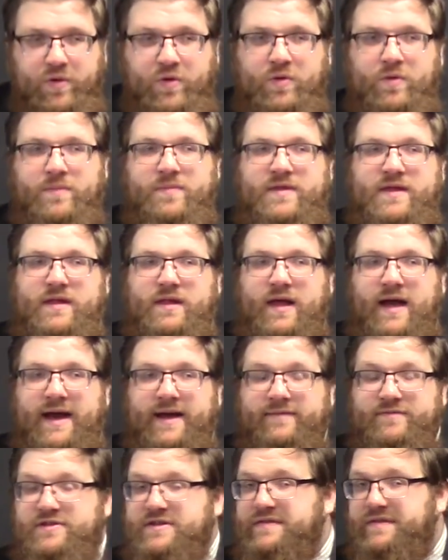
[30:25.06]
whom the
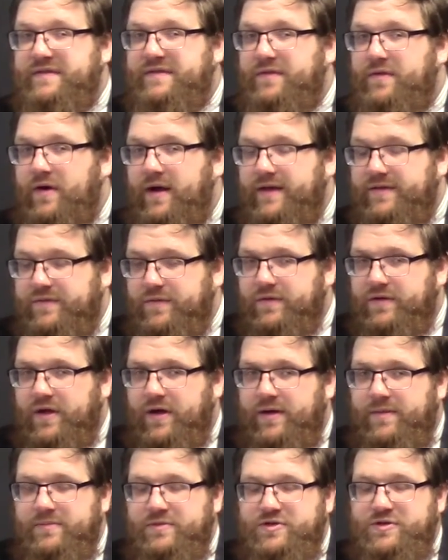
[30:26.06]
line of Jesus Christ would
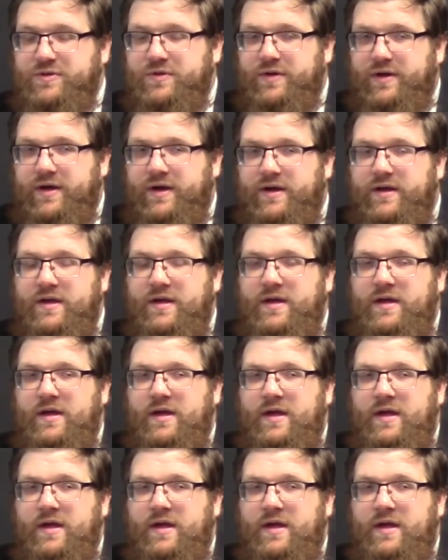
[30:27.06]
come. Judah